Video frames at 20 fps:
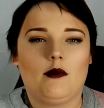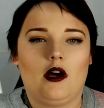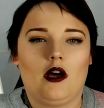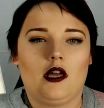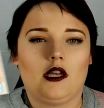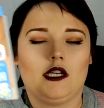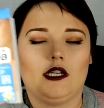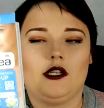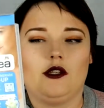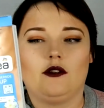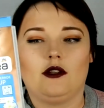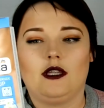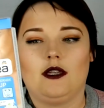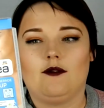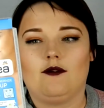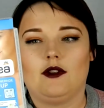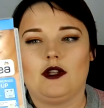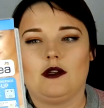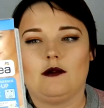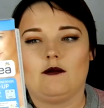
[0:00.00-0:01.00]
on and you
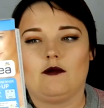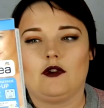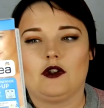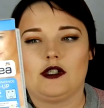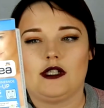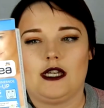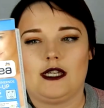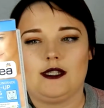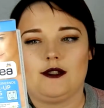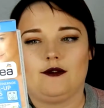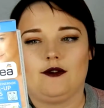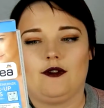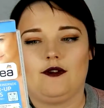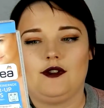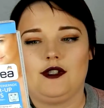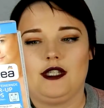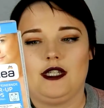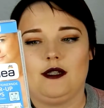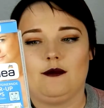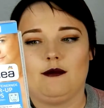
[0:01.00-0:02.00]
leave them for 10 to
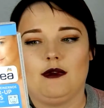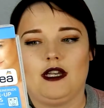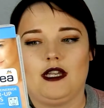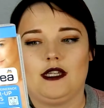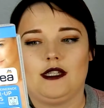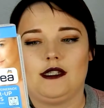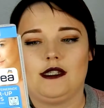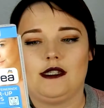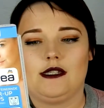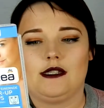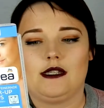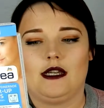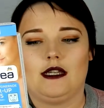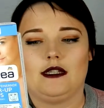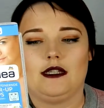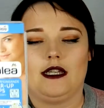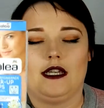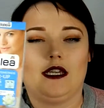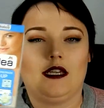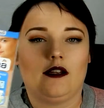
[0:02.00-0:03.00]
15 minutes
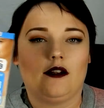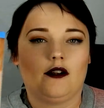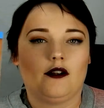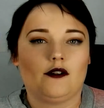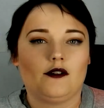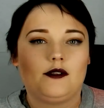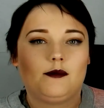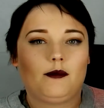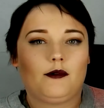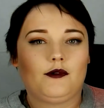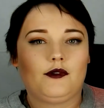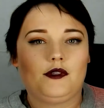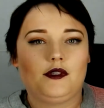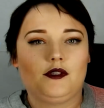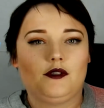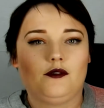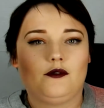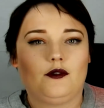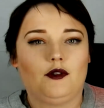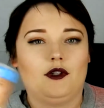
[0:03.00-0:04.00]
and they are supposed
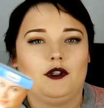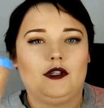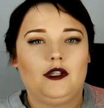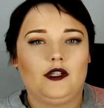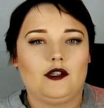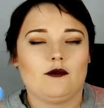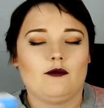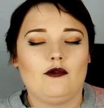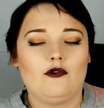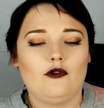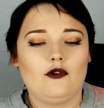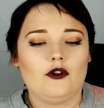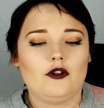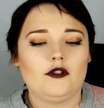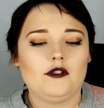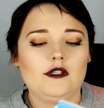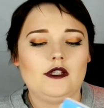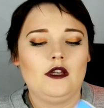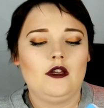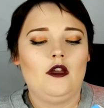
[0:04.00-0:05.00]
to clean your
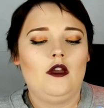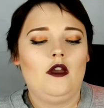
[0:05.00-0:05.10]
pores.